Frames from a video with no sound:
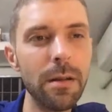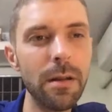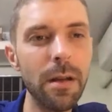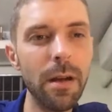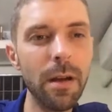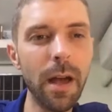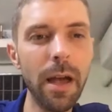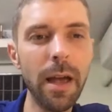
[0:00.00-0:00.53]

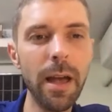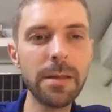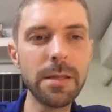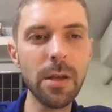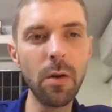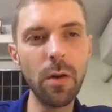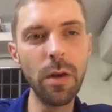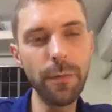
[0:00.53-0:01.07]
Okay, and
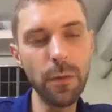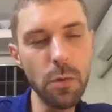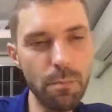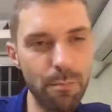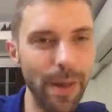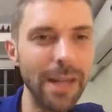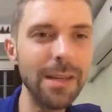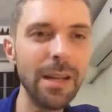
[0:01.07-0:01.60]
so if you
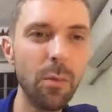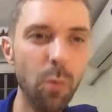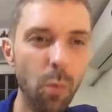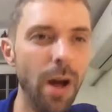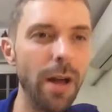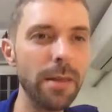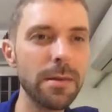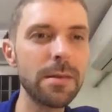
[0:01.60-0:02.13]
bend it
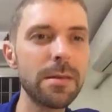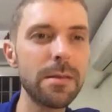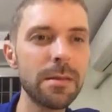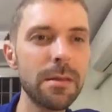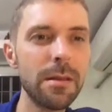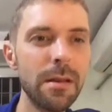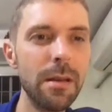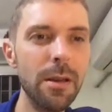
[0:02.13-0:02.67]
once,
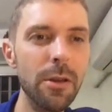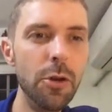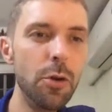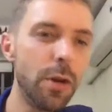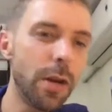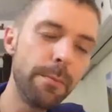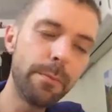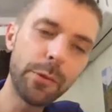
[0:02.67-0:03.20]
you
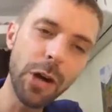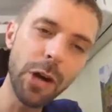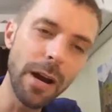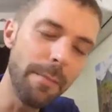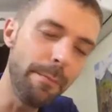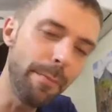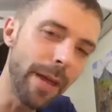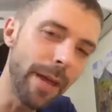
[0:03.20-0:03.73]
can try
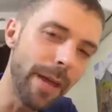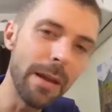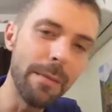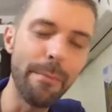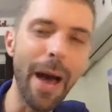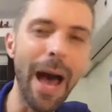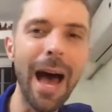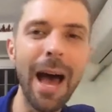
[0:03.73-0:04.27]
to bend
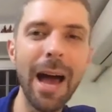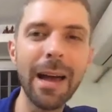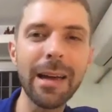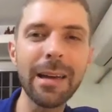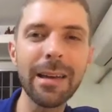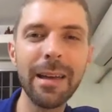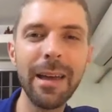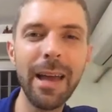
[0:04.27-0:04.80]
it back
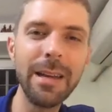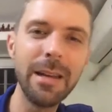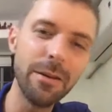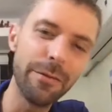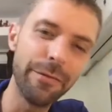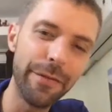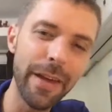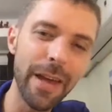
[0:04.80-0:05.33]
and it'll
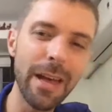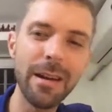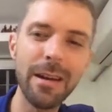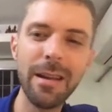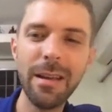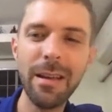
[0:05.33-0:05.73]
fit.